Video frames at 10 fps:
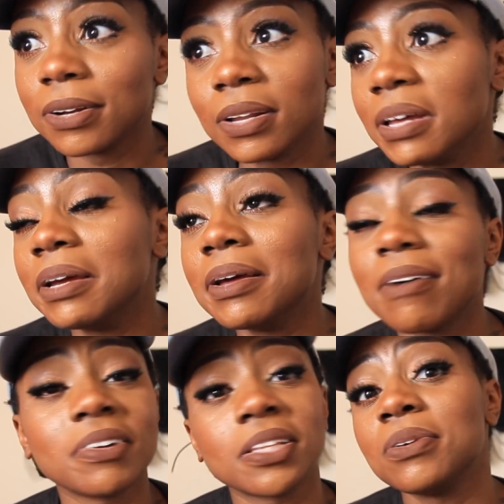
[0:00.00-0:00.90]
literally
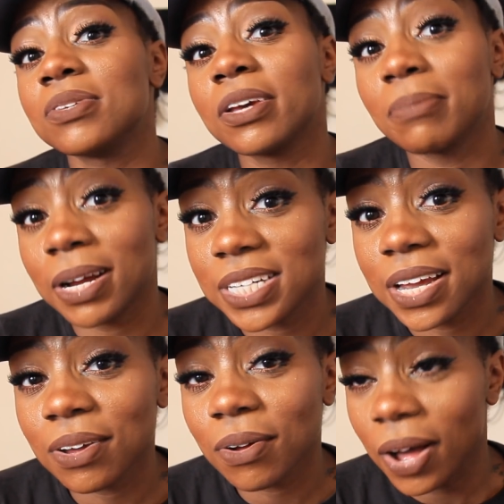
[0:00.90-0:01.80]
everything you see on my
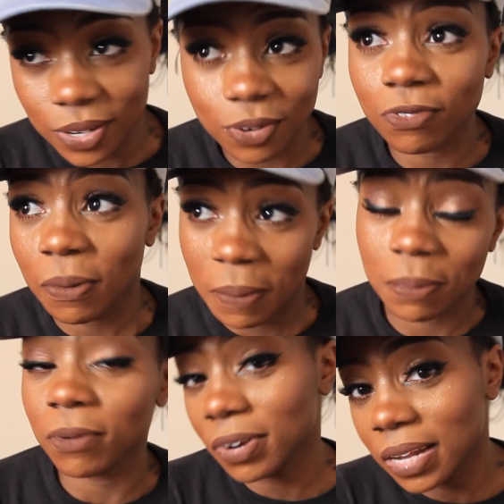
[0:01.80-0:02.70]
channel I do for
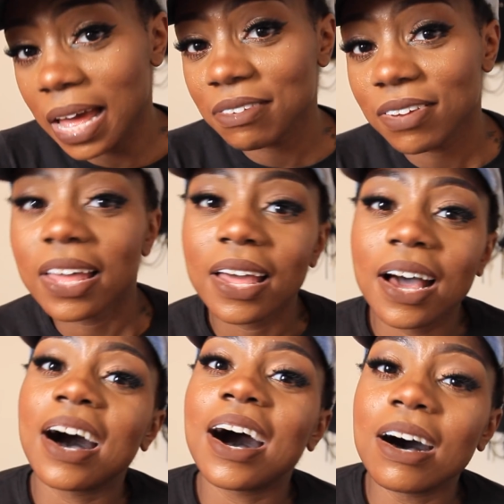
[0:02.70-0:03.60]
people in real life.
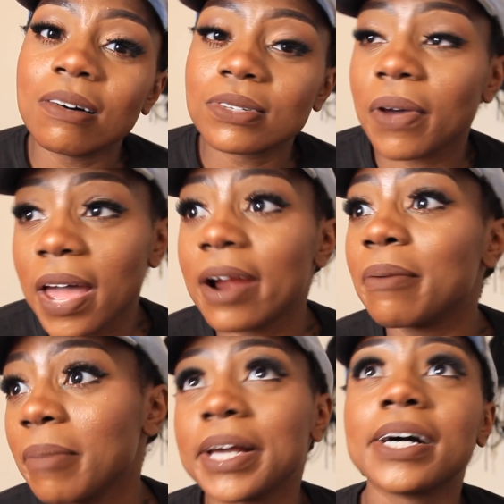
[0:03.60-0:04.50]
So
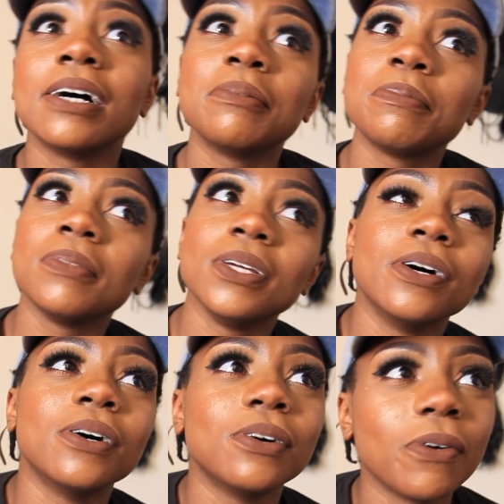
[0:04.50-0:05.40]
hair, makeup, you
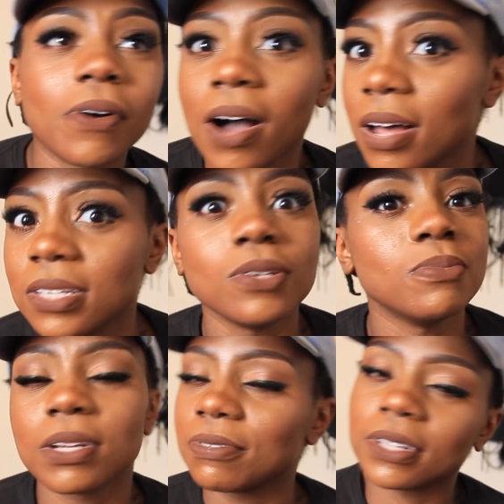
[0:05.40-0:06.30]
know,
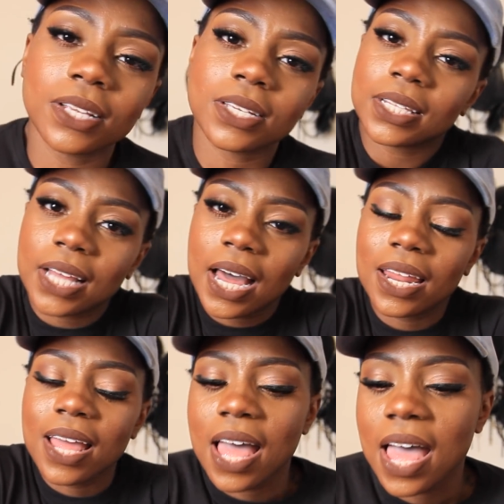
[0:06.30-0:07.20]
costumes, different things like
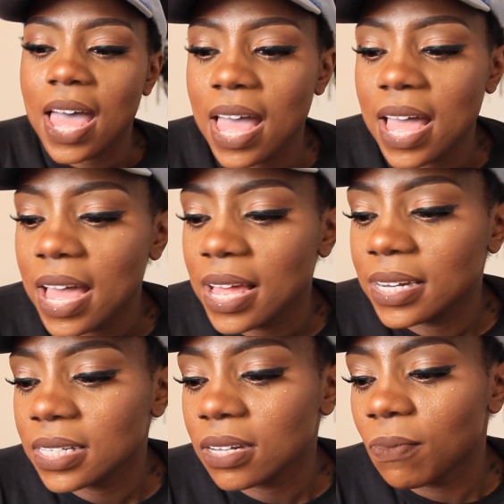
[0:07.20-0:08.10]
that.
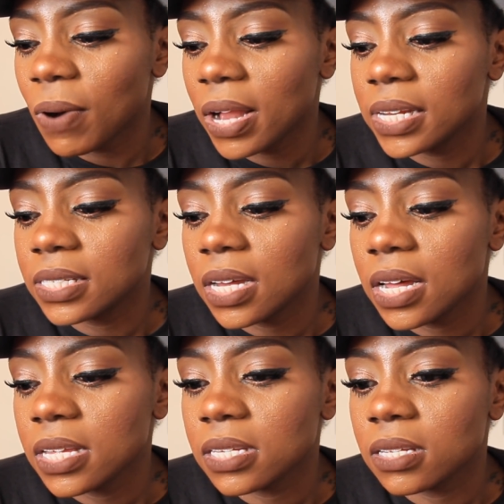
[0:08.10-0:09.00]
And while it
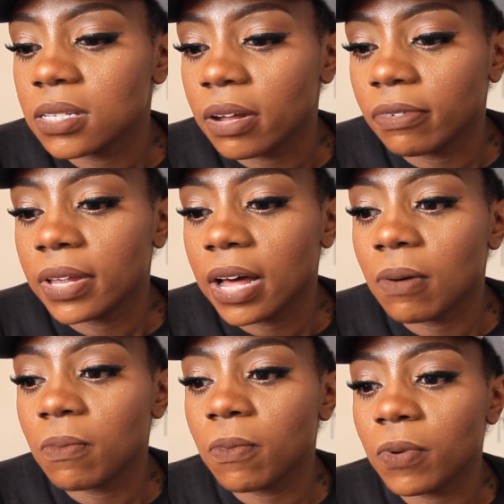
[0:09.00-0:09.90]
does definitely
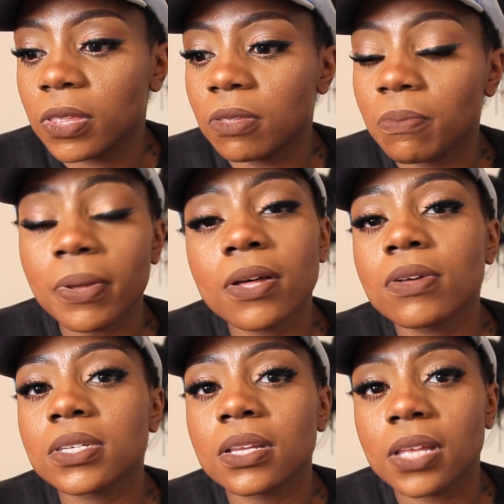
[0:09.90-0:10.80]
help with
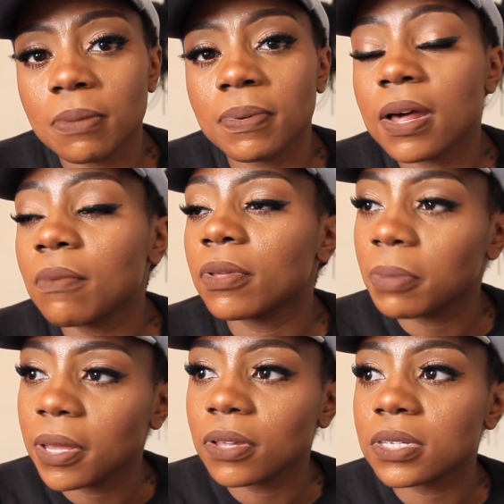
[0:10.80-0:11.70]
bills and keeping up
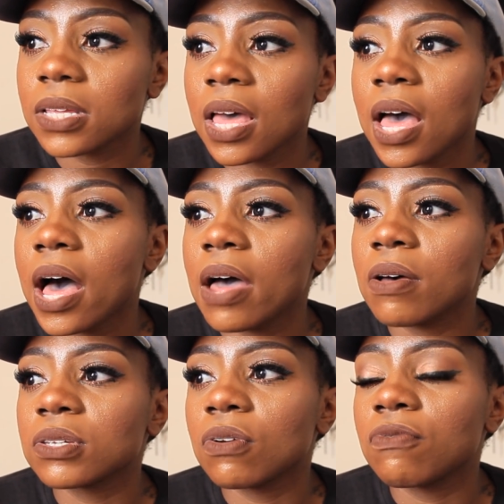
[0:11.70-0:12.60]
with bills, I
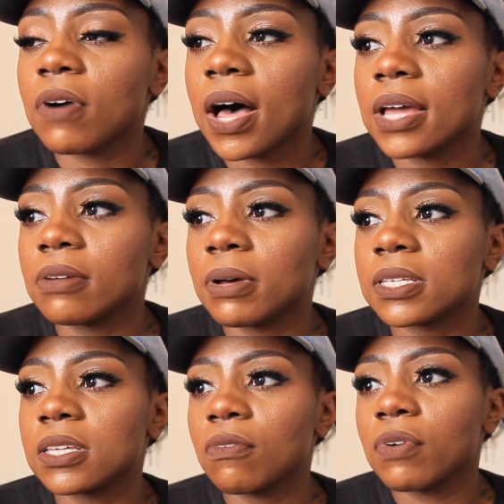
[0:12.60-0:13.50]
also find
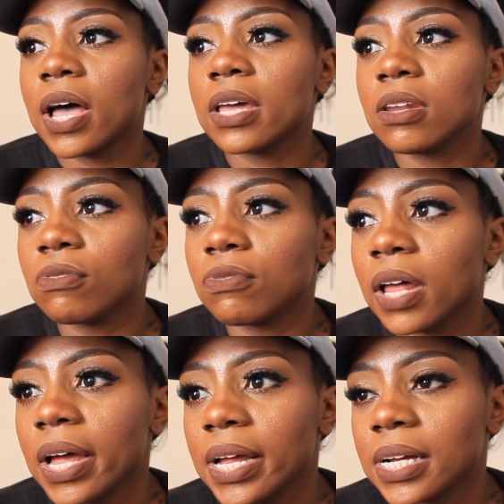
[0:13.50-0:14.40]
myself kind of
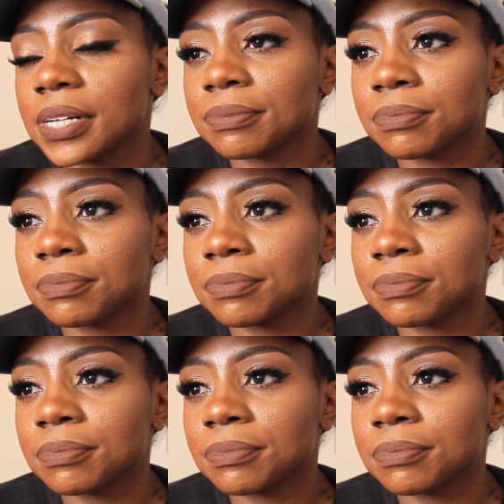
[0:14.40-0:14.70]
like